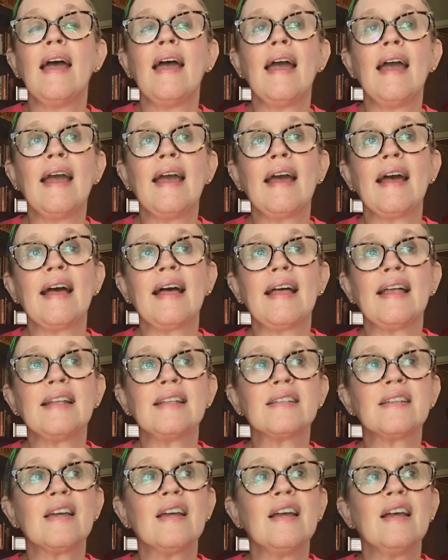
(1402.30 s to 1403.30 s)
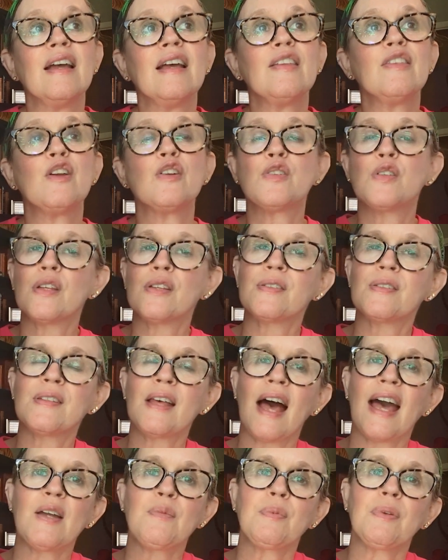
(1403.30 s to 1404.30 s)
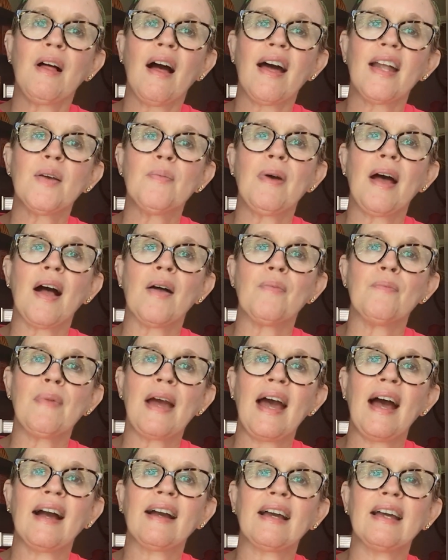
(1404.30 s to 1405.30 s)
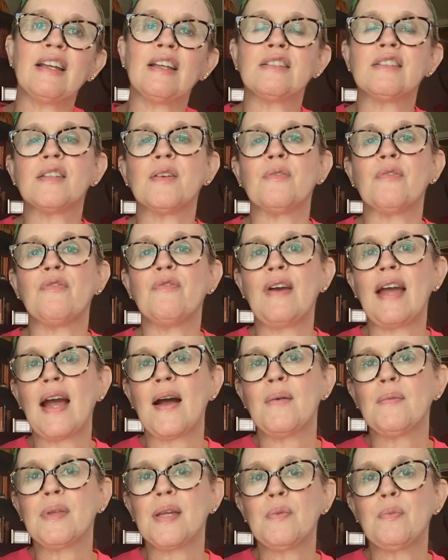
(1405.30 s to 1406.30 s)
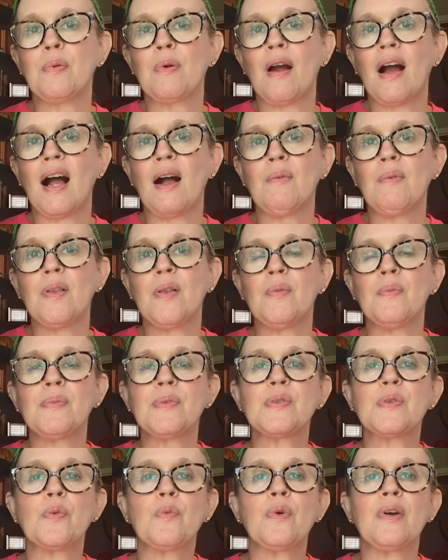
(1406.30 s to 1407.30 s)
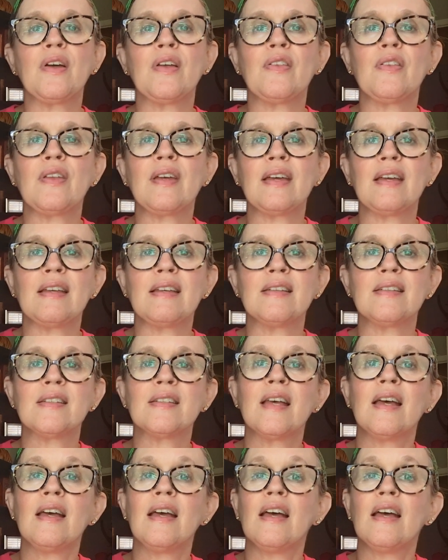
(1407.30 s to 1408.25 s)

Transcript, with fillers: And there's a side plot about Mac and some family problems with his